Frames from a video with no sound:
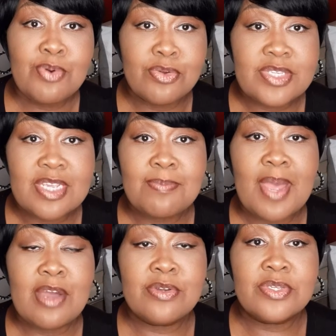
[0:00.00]
protein
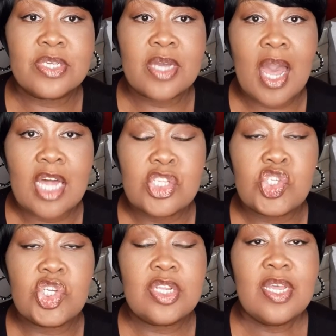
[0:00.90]
powders,
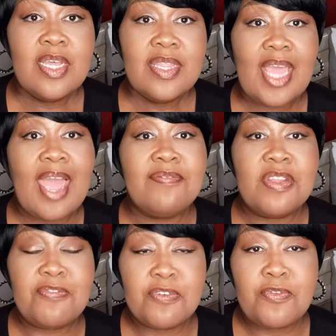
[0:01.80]
collagen, they
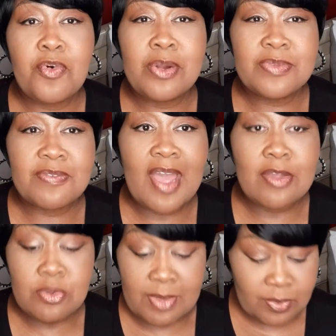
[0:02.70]
have different forms of
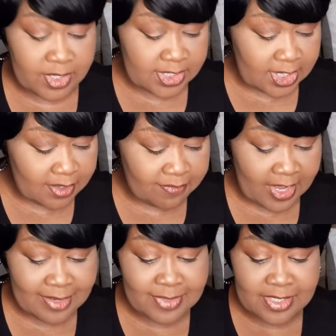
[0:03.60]
how you may want to take your
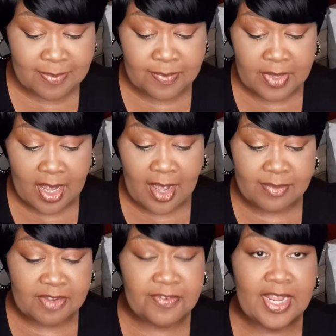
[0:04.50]
vitamins,
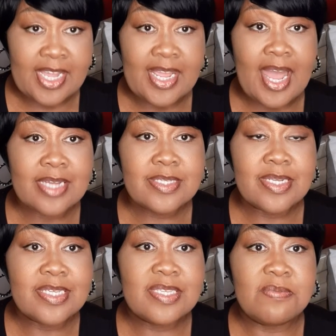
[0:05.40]
different antioxidants.